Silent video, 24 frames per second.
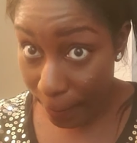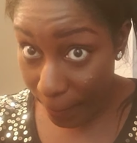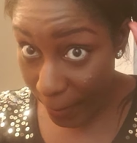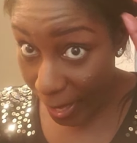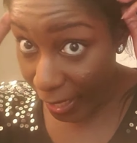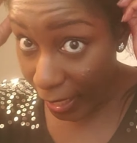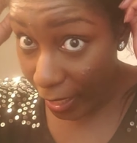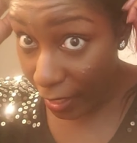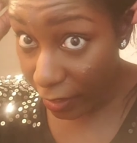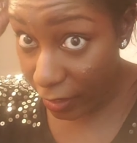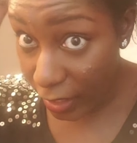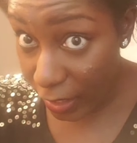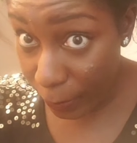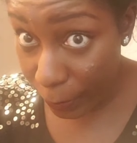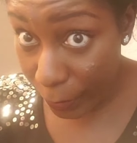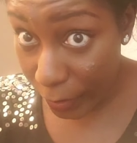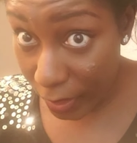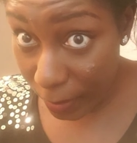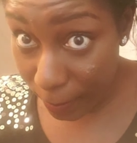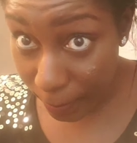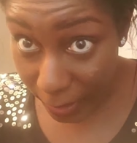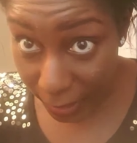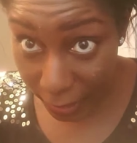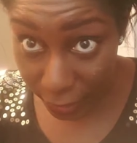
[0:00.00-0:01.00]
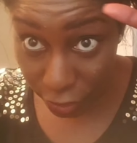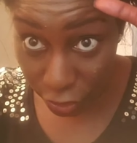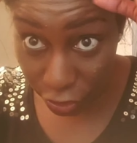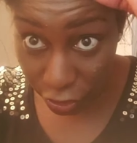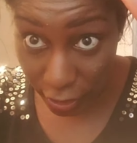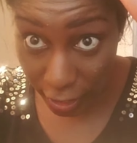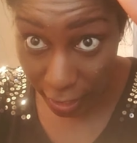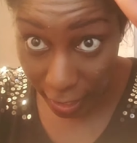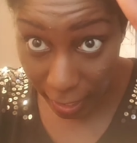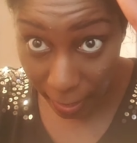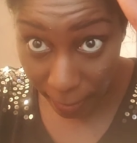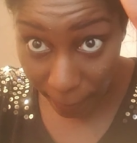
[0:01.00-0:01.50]
my hair is pretty much,
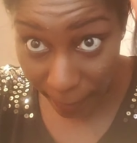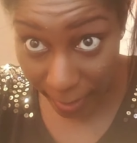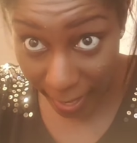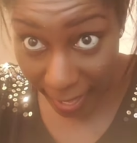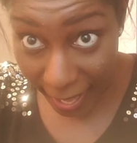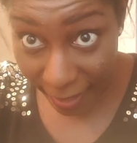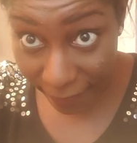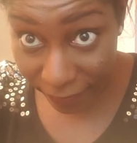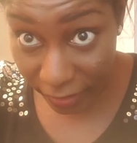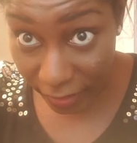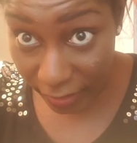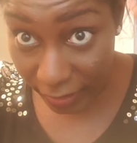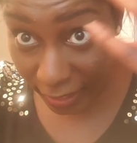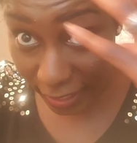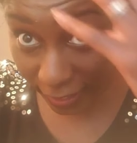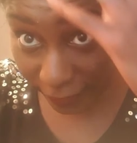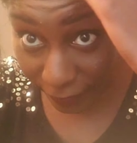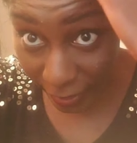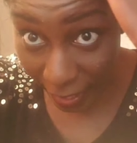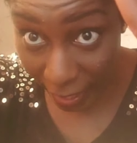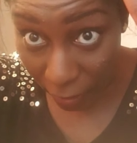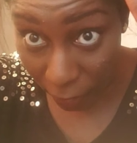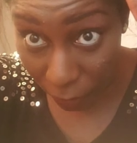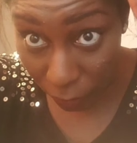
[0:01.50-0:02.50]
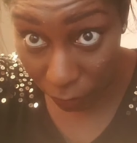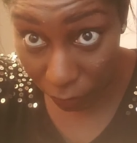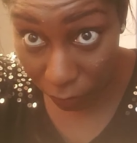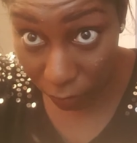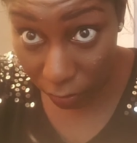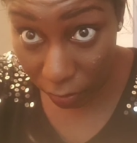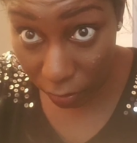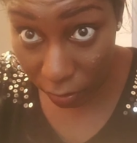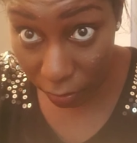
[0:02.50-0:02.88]
I have the leave out